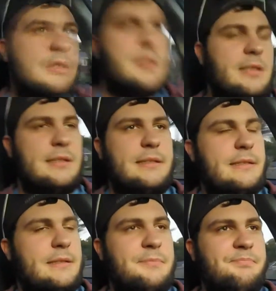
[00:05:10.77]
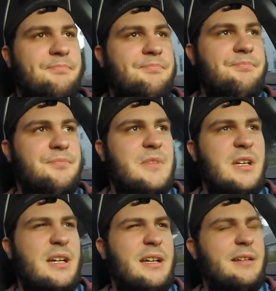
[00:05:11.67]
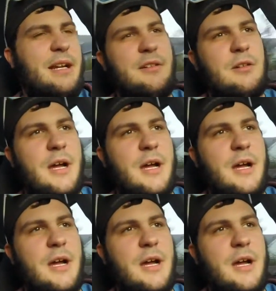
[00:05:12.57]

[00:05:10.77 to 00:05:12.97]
Um, yeah, I, I, don't know.